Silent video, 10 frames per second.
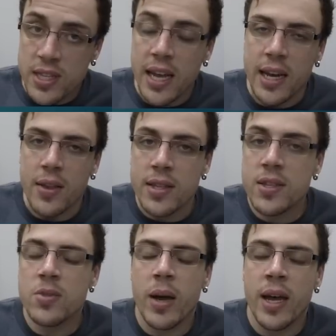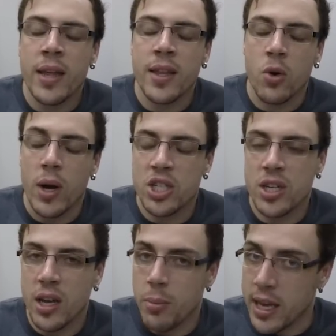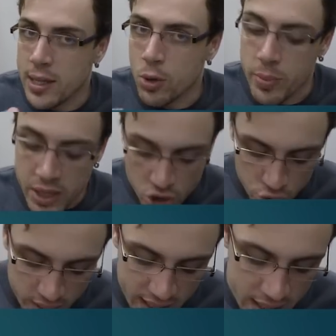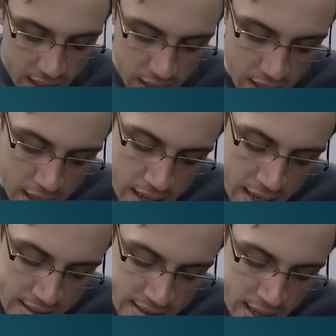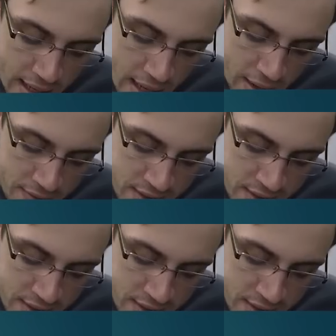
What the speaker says: said, now this is where the question can be a little bit tricky. It said if